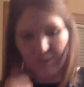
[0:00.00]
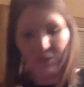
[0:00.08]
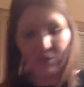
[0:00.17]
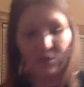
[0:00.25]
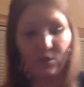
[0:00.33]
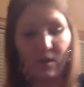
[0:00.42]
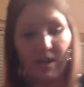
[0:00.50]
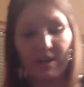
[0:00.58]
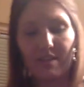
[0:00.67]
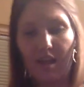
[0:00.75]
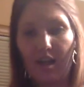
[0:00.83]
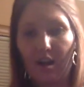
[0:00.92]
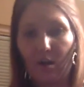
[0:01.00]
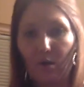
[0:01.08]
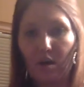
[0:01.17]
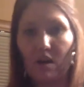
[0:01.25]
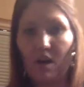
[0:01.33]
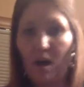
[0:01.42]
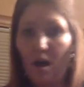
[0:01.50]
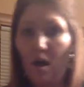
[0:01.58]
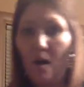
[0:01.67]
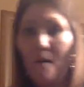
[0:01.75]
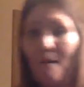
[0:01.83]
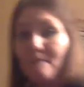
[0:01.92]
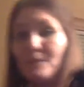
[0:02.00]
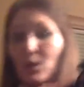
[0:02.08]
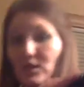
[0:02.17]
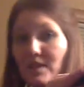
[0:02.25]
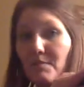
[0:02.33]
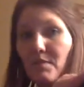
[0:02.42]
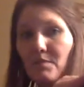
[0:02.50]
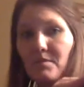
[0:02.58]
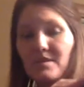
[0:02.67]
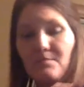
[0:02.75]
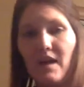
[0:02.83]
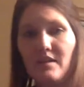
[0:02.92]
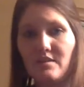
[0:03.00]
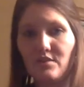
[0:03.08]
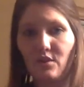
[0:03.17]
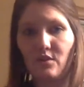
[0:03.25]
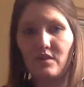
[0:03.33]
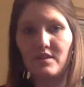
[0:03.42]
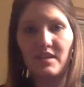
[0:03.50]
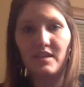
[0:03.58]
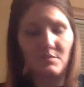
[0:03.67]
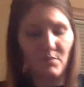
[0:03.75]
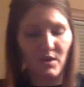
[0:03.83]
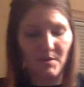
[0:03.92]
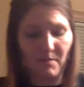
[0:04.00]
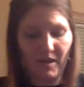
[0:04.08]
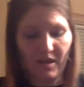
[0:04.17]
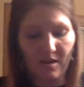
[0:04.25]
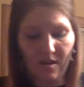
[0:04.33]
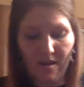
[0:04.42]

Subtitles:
too is our multi-purpose pot. So this thing is pretty big.